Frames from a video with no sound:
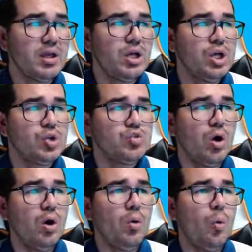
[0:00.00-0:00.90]

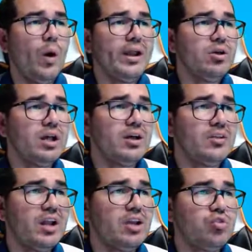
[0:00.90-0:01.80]
So what I'd
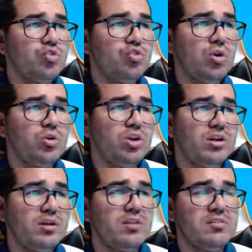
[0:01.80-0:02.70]
like to show you here
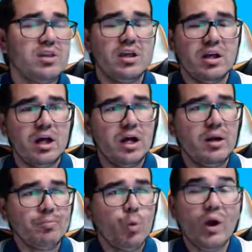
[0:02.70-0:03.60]
is
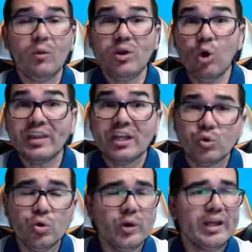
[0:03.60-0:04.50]
what are we gonna do
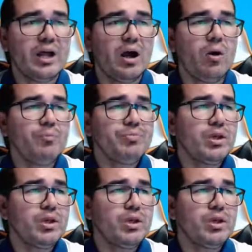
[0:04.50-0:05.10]
right now.